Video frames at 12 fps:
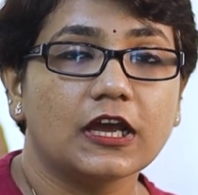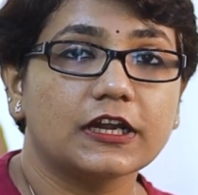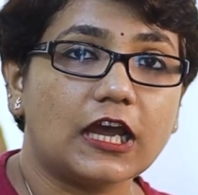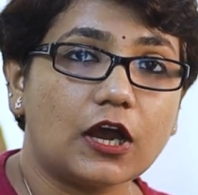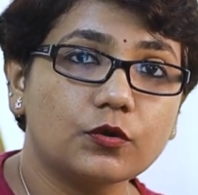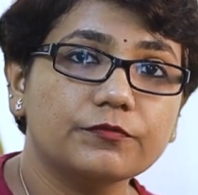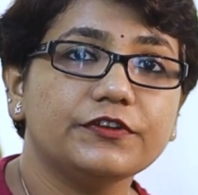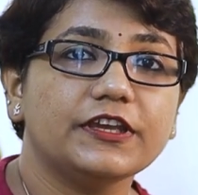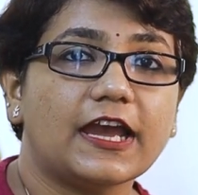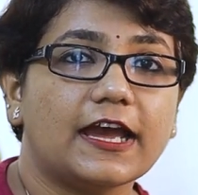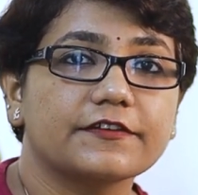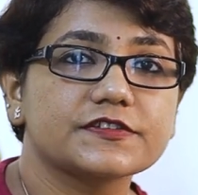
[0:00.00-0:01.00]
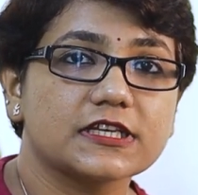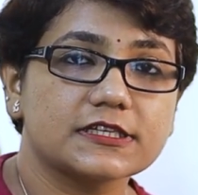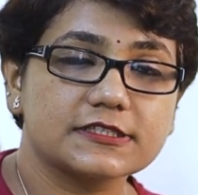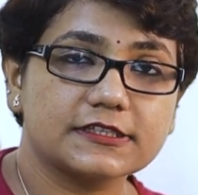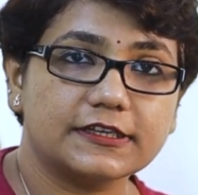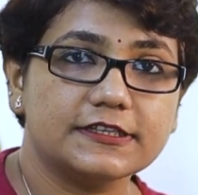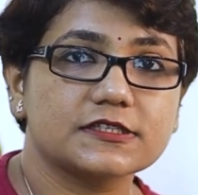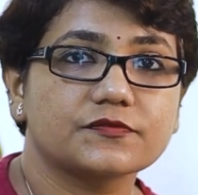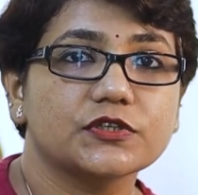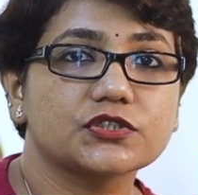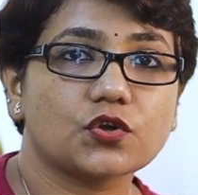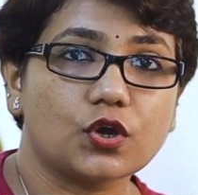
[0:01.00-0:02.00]
Now we have sunscreens
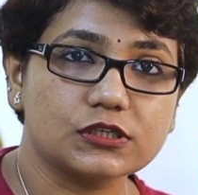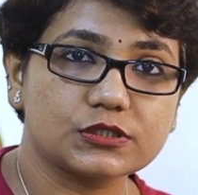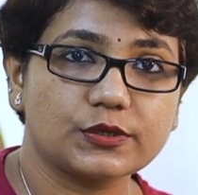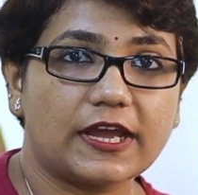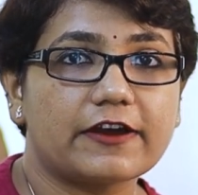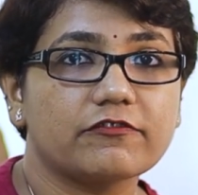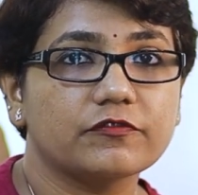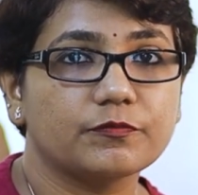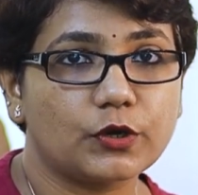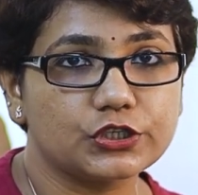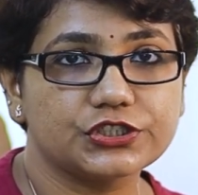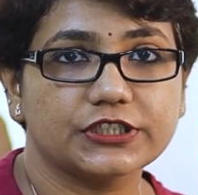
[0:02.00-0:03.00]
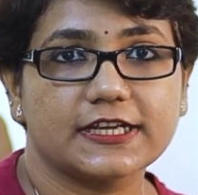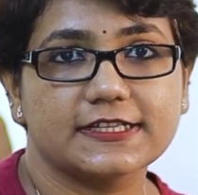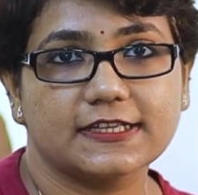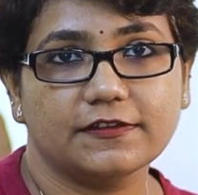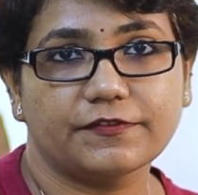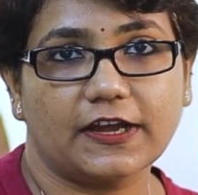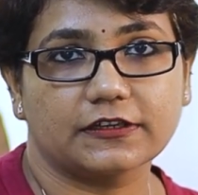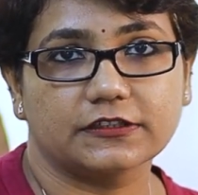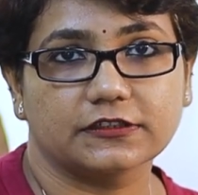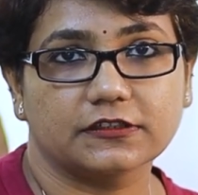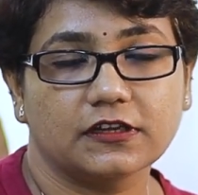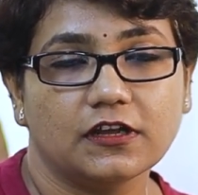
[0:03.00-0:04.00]
which also have moisturizing
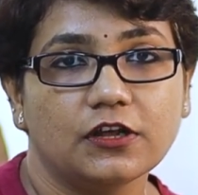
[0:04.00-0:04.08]
factor.